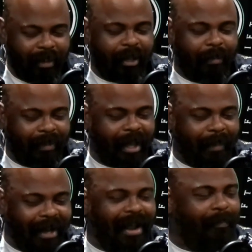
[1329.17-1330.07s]
They
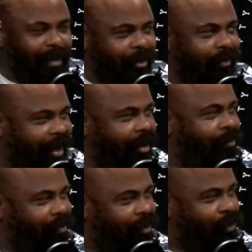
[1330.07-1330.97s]
might not be
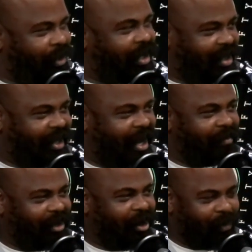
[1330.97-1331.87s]
great, but we'll get to
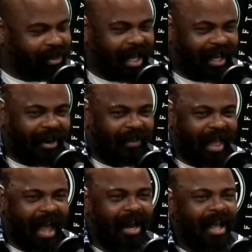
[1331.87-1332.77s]
them. We'll take care of
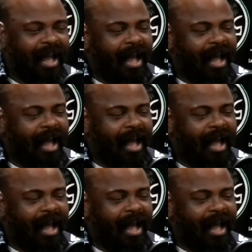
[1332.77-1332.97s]
that.